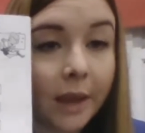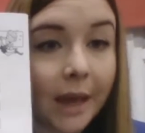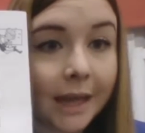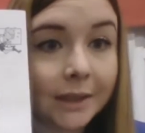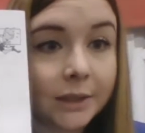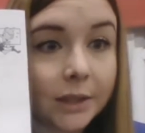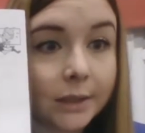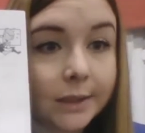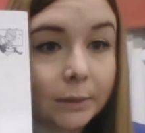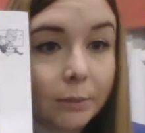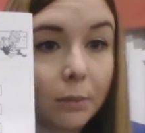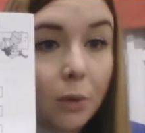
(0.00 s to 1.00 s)
and the
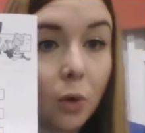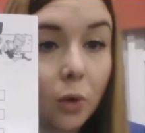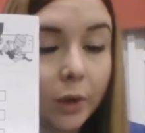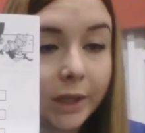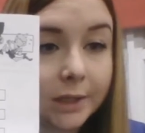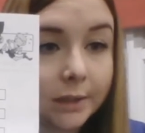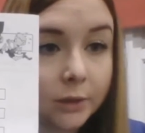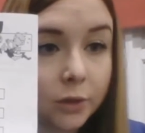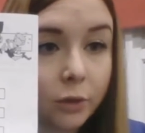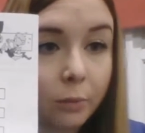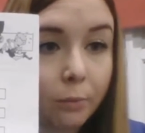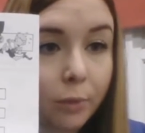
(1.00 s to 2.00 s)
smallest
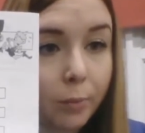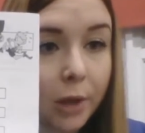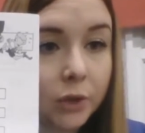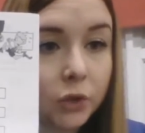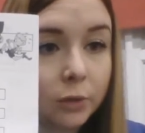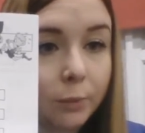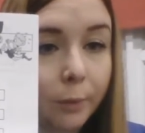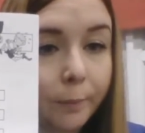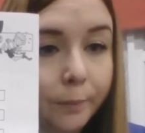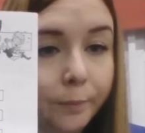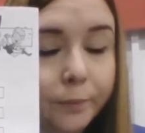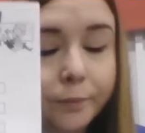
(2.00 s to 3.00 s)
number possible.
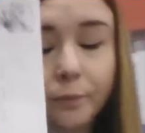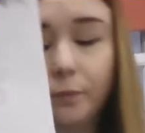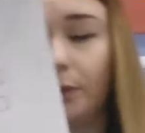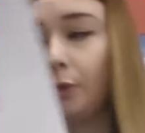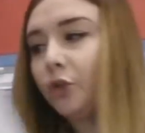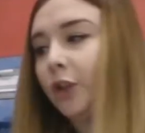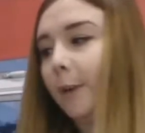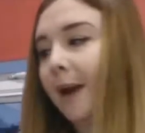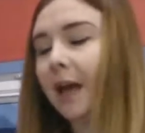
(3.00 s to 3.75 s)
So